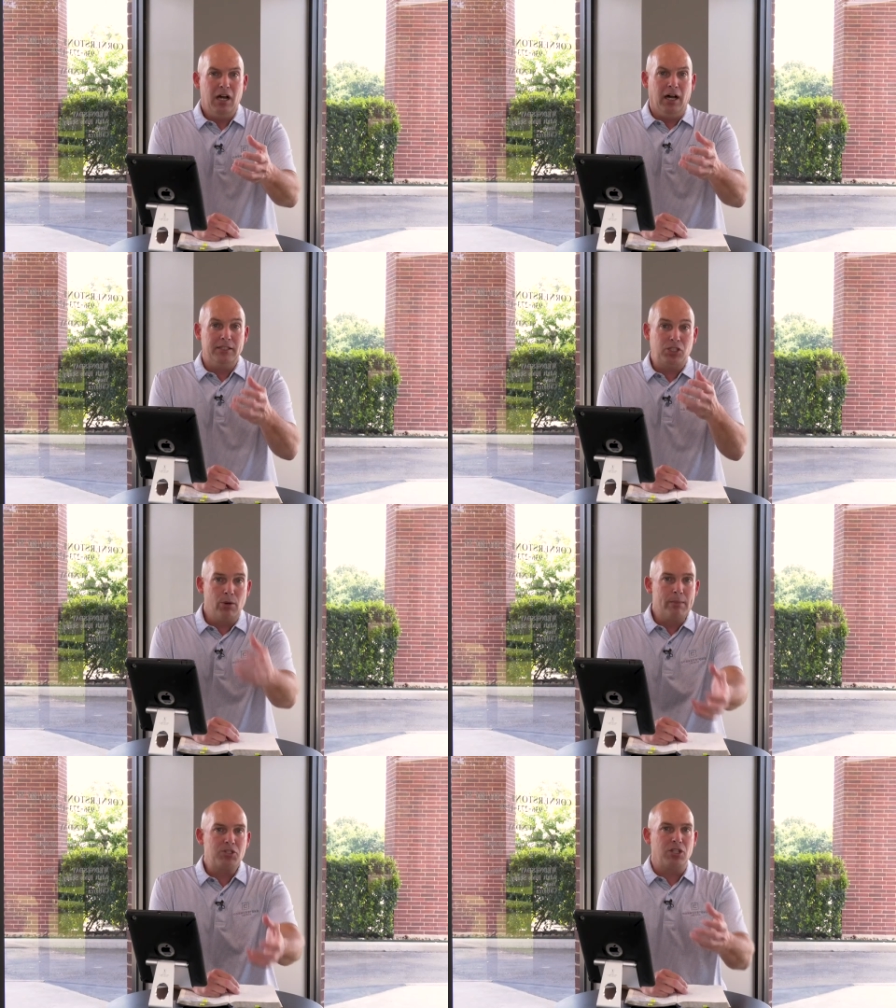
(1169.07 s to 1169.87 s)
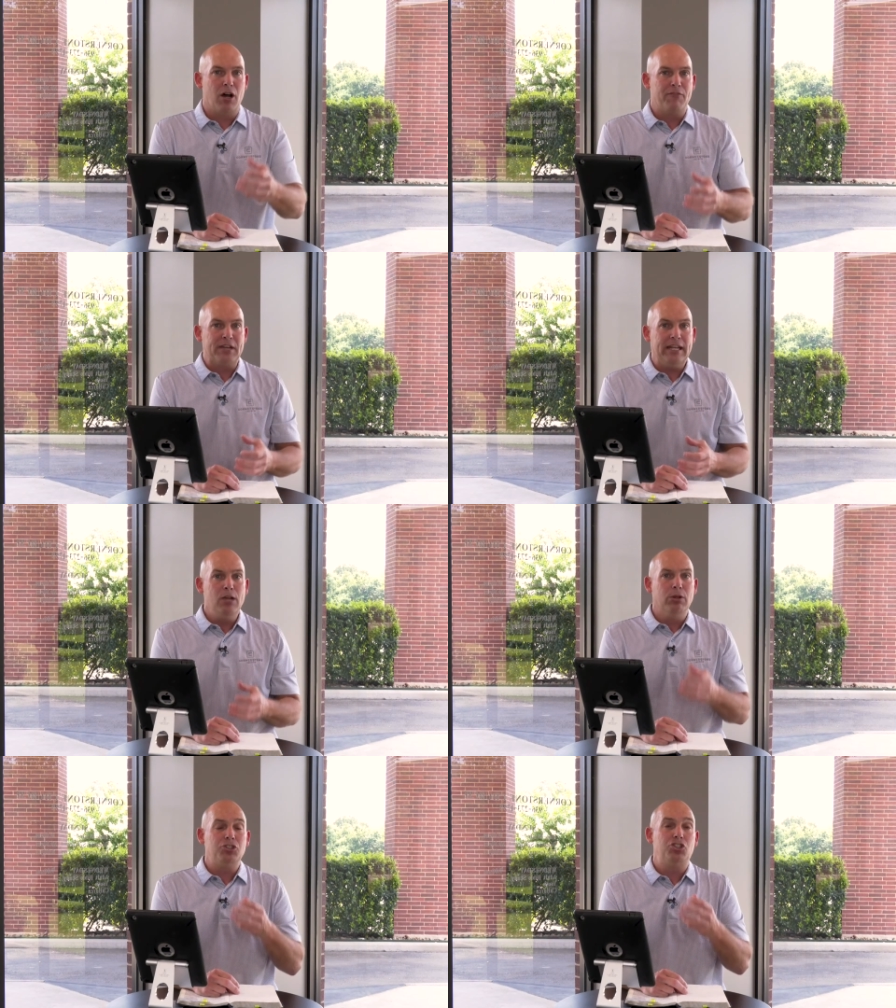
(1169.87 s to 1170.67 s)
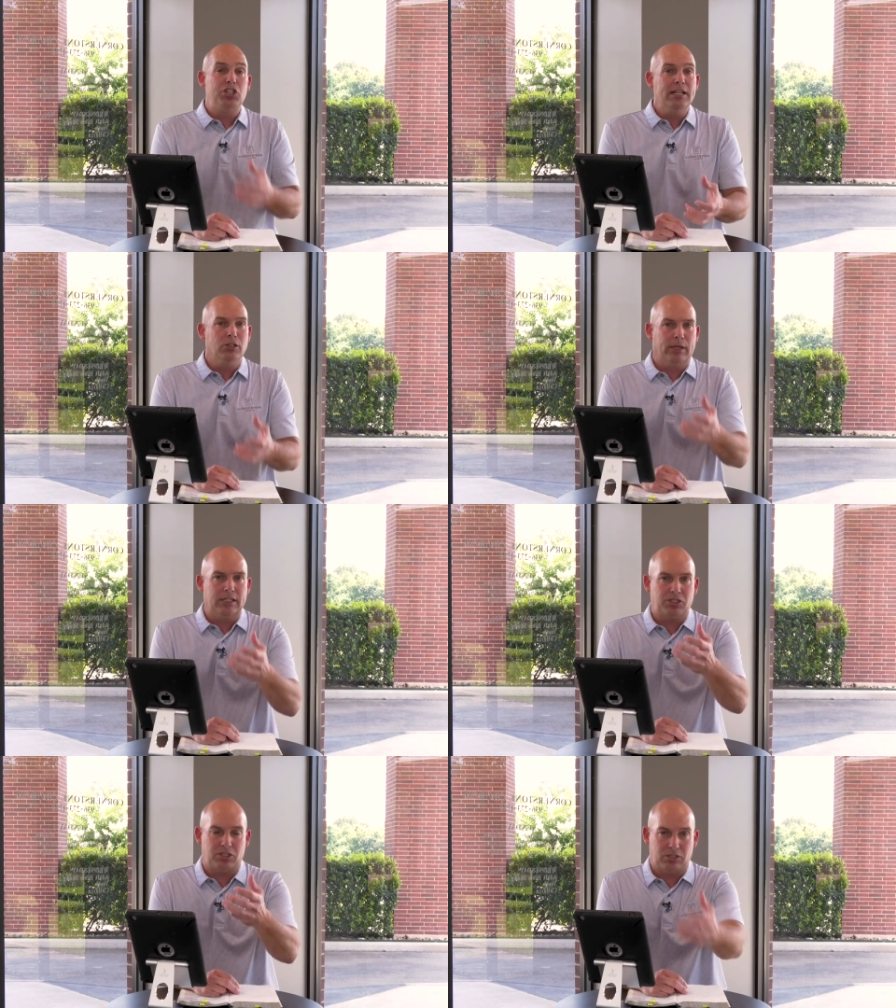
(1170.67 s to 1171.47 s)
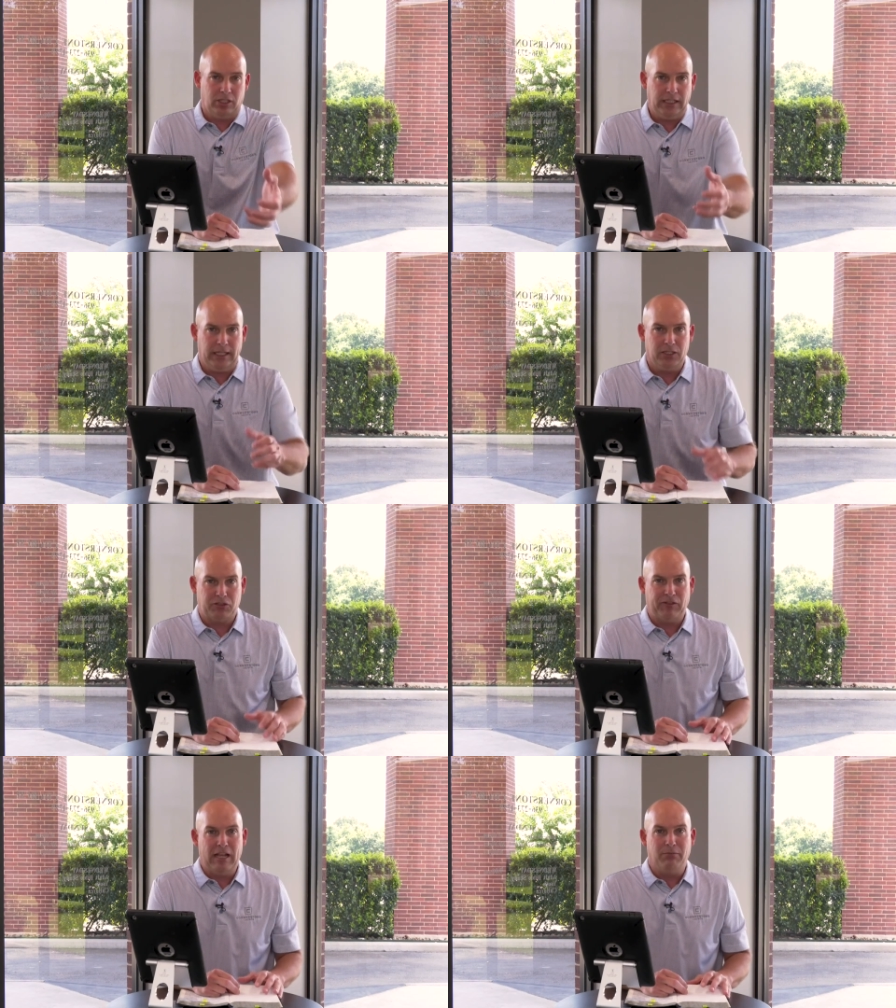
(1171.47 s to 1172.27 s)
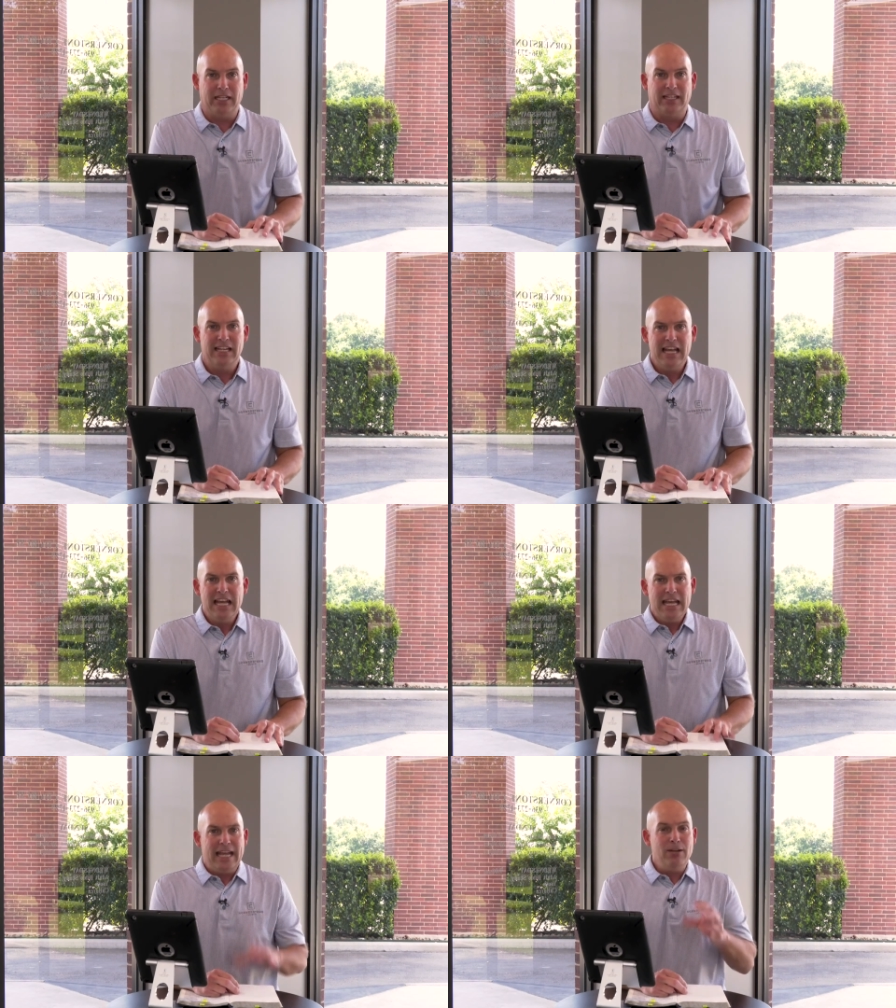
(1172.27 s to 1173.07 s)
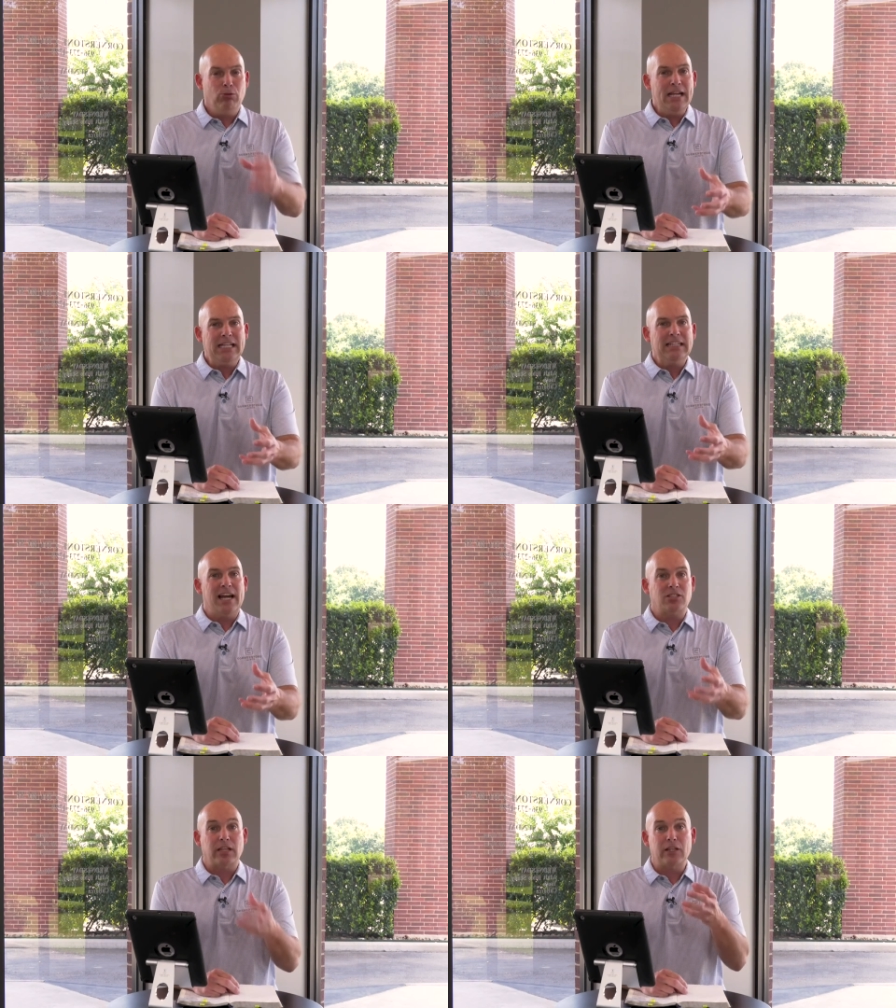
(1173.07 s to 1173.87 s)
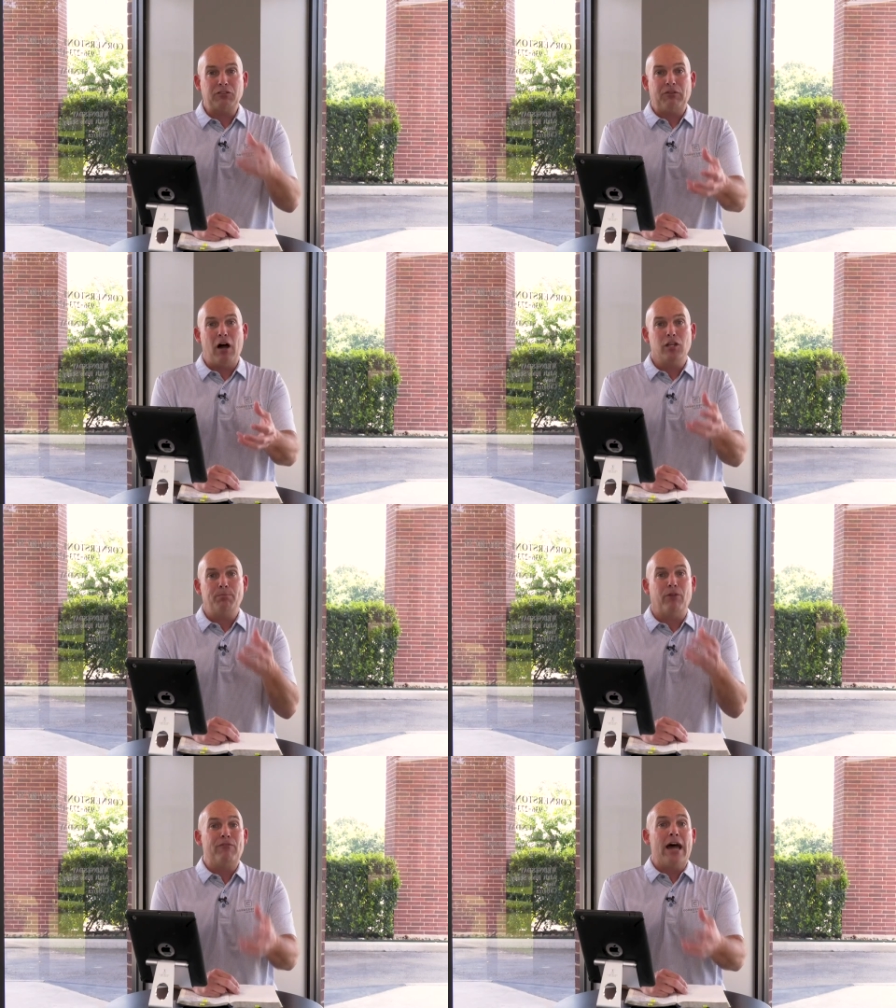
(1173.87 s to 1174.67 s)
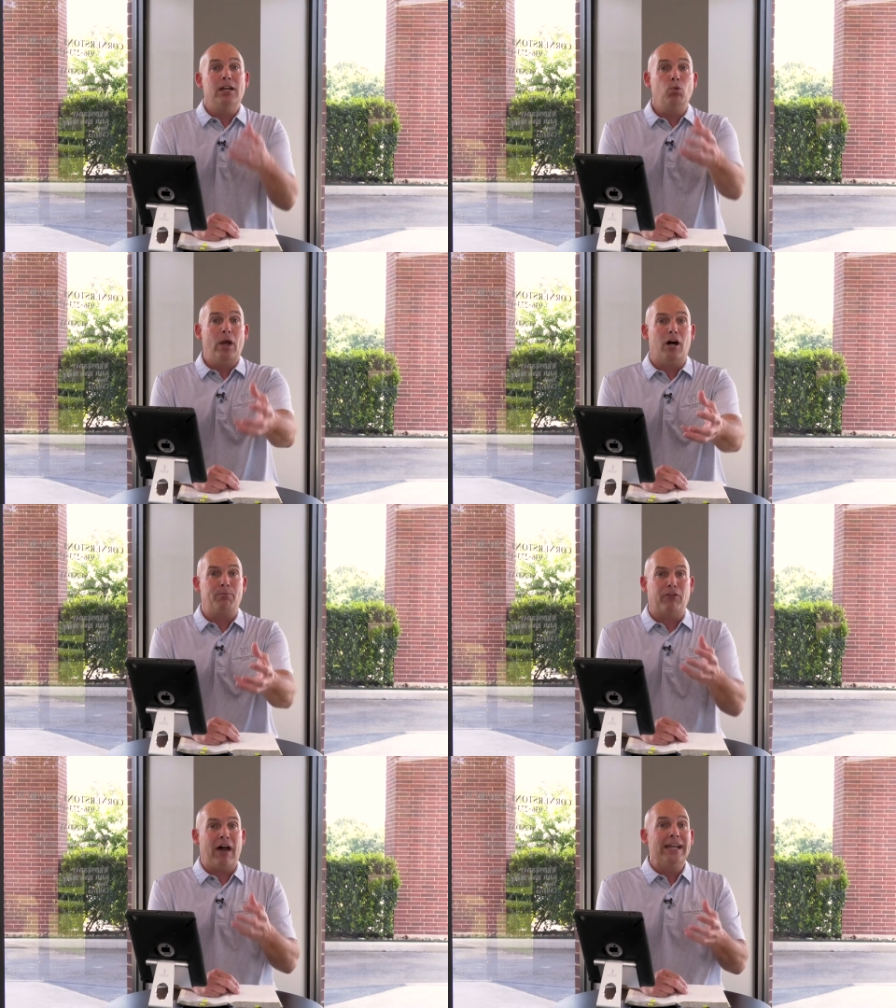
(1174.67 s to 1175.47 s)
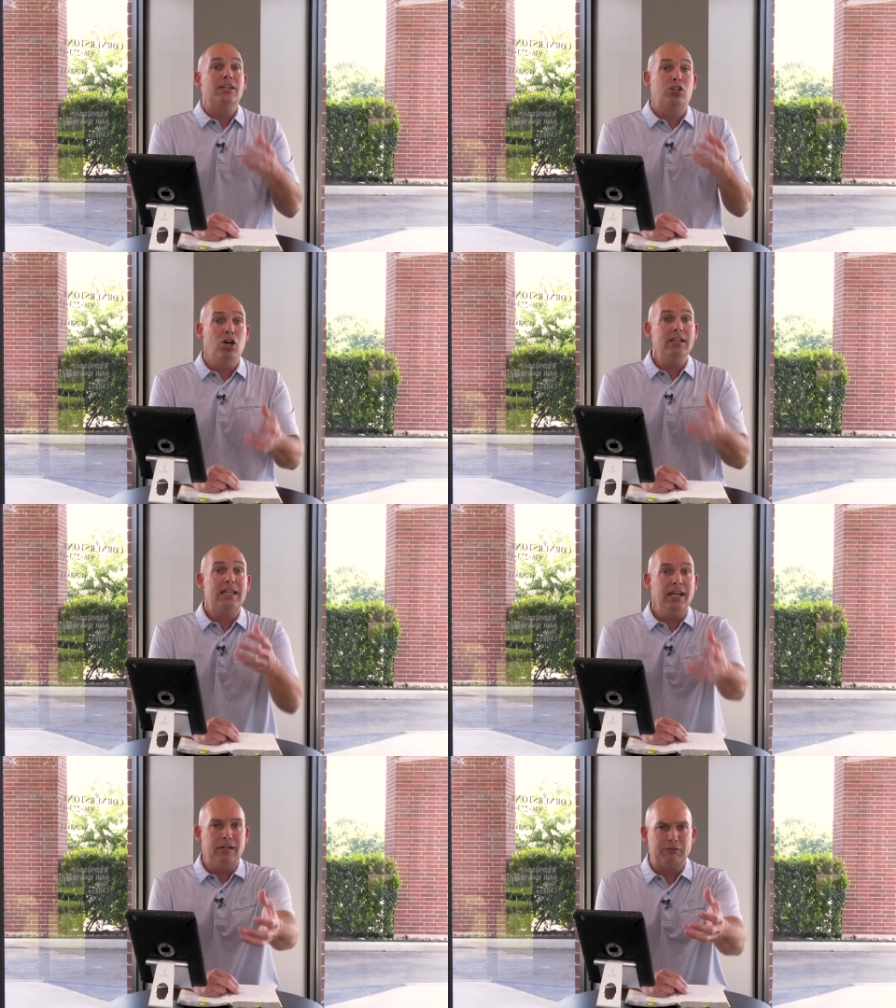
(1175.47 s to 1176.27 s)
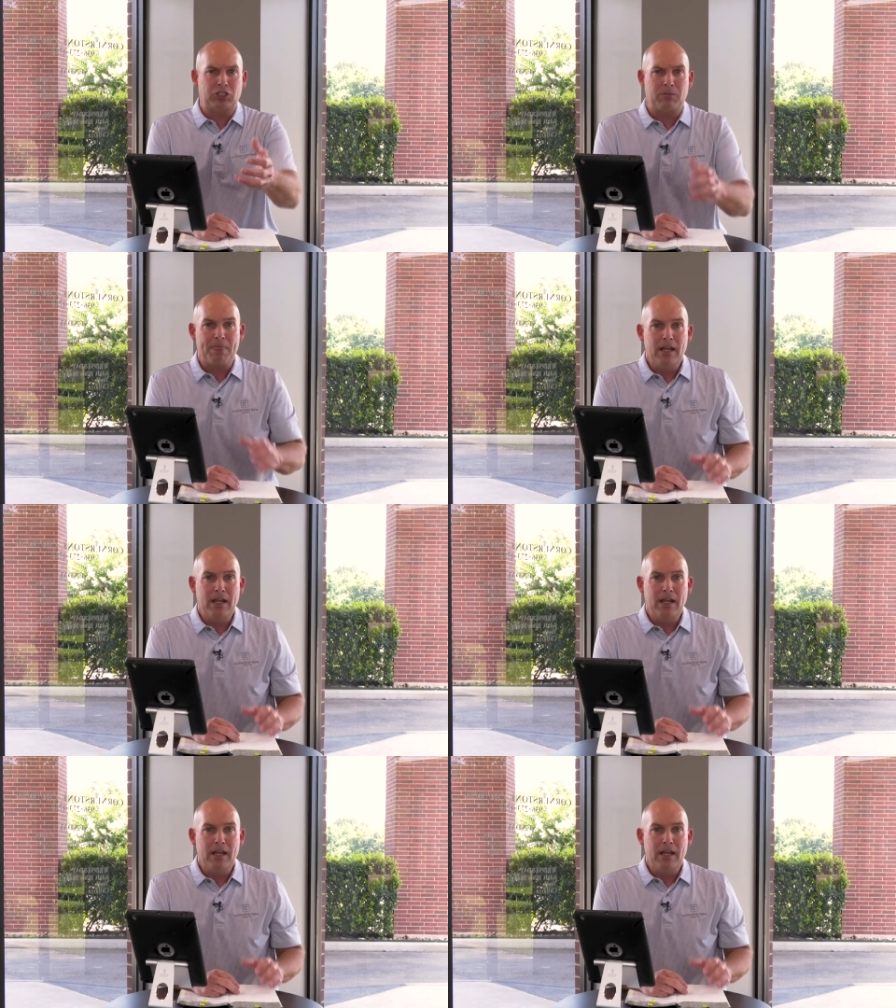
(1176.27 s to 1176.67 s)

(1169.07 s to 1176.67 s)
Uh, to himself, that he was generous to his family, and he recognized that his father provided well, provided good gifts